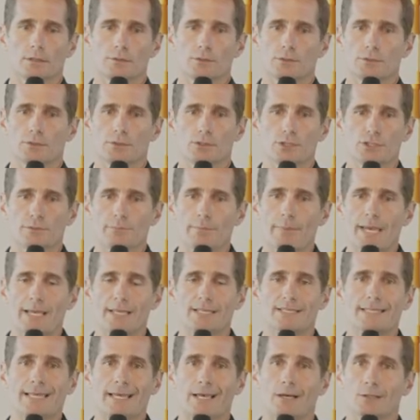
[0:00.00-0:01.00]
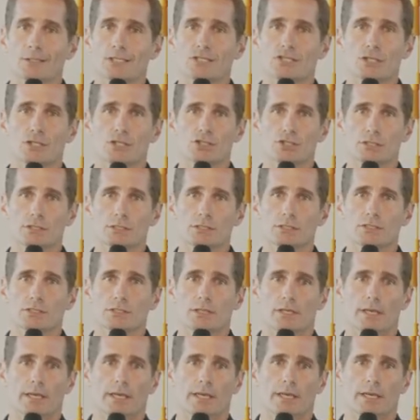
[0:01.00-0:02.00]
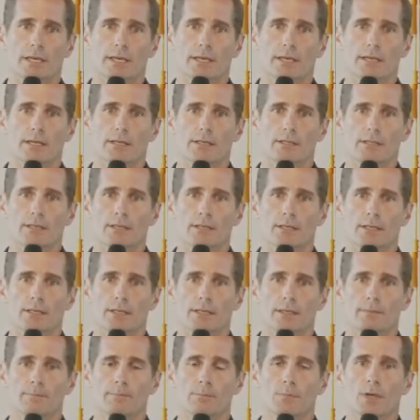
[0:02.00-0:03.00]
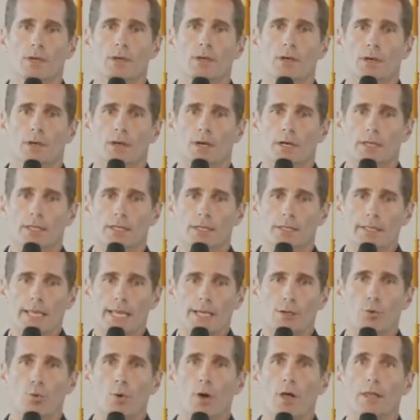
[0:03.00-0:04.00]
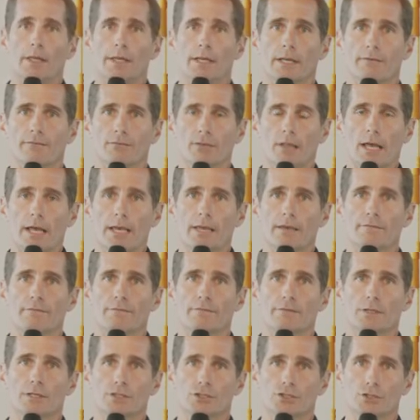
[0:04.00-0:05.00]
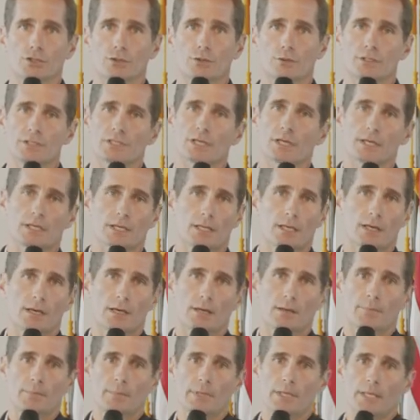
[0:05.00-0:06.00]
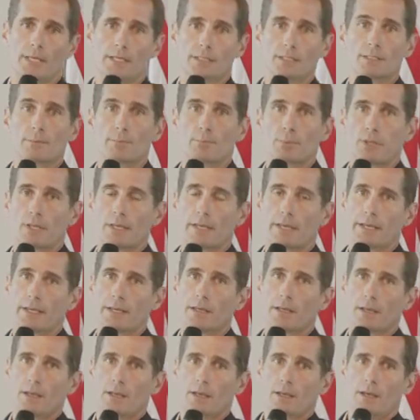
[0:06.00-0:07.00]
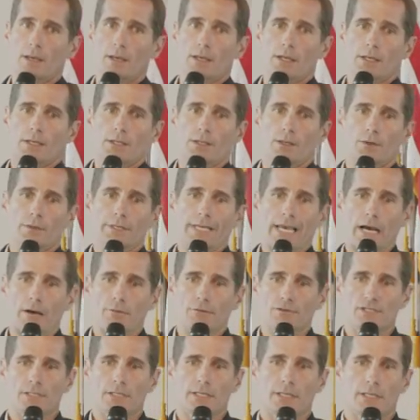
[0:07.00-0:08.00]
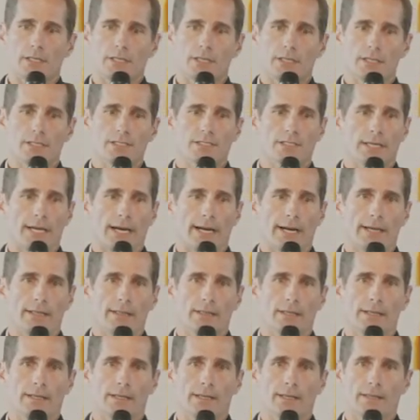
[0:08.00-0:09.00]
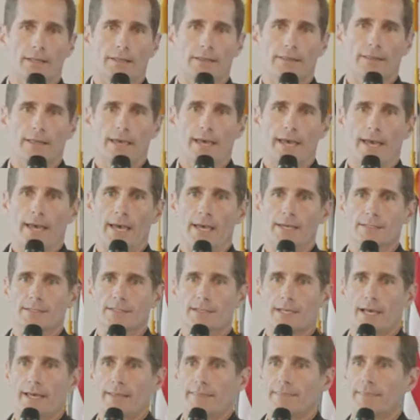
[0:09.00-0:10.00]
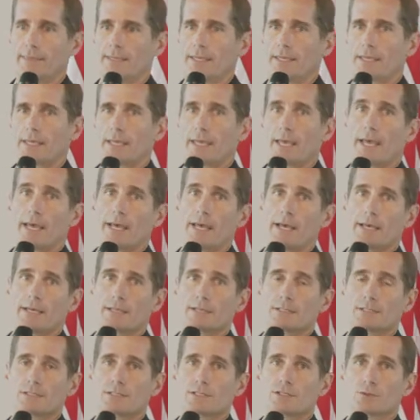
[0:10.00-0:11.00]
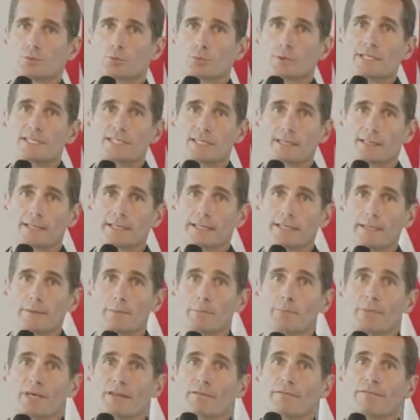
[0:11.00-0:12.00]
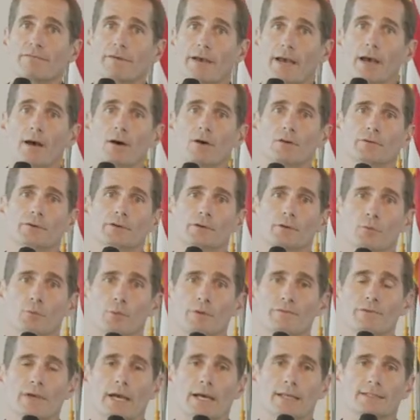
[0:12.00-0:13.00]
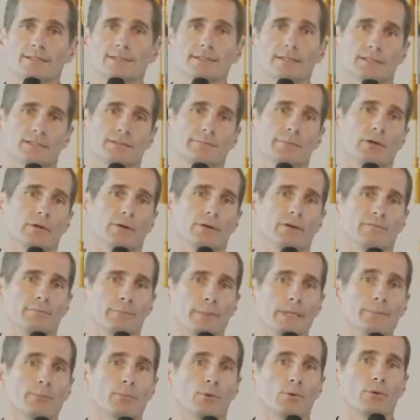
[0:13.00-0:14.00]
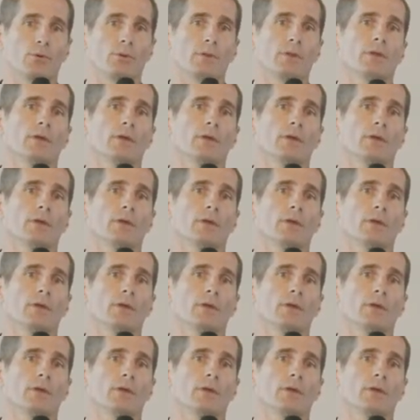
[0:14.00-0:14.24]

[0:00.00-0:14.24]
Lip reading: just make sound decisions, and again, that quality of life issue is going to come into play. You know, Galveston is an island that I think has recently been found. You know, we've got 6 million people